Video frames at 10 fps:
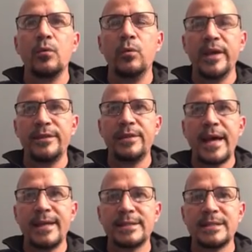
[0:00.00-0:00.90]
With
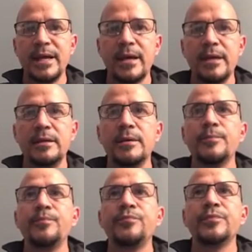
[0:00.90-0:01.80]
that said,
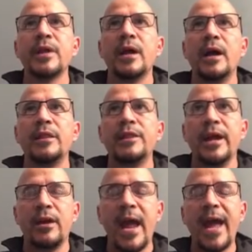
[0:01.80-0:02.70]

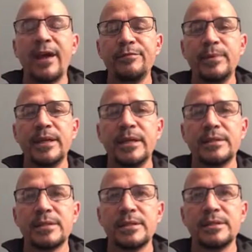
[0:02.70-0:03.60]
there have been
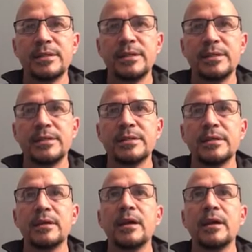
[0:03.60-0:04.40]
instances